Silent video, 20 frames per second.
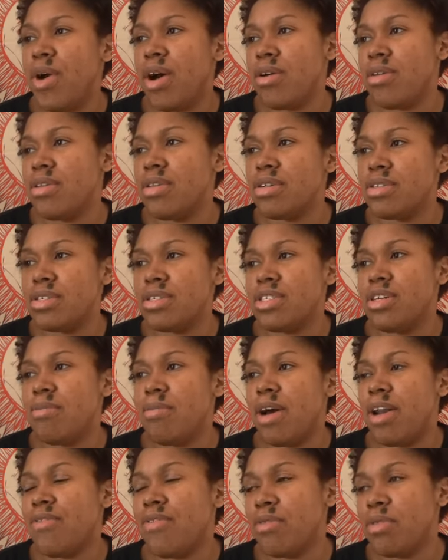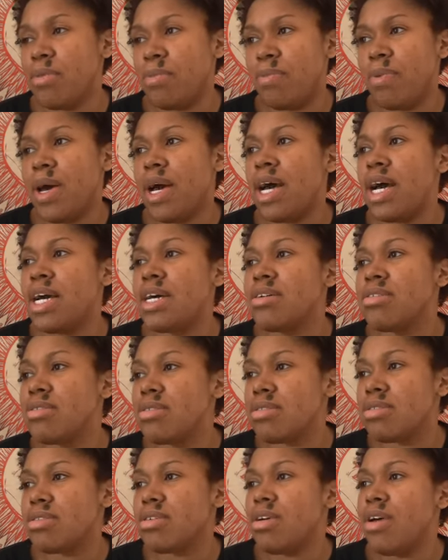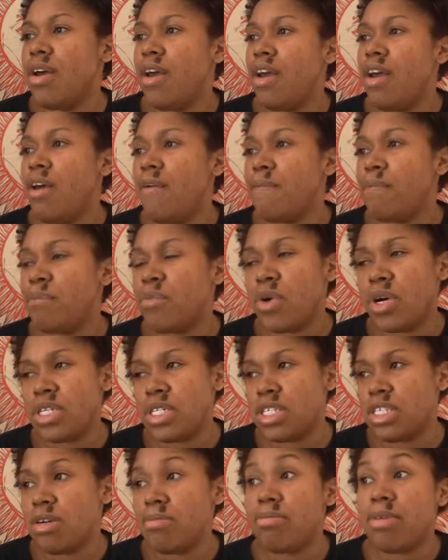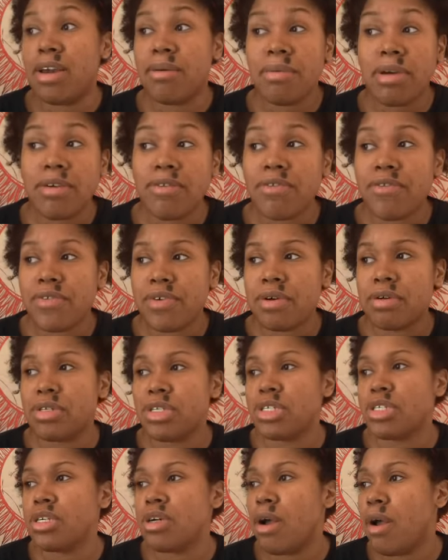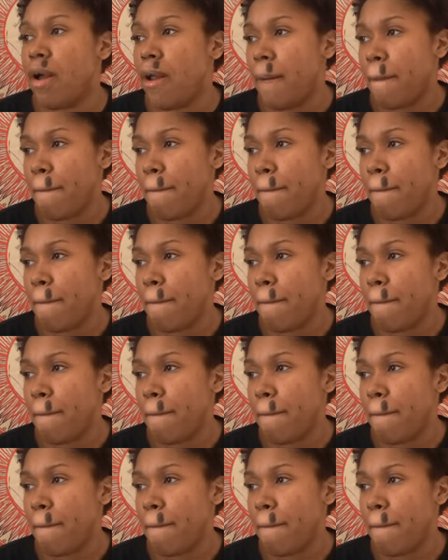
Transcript: rather this is somebody from the past, present, maybe even future.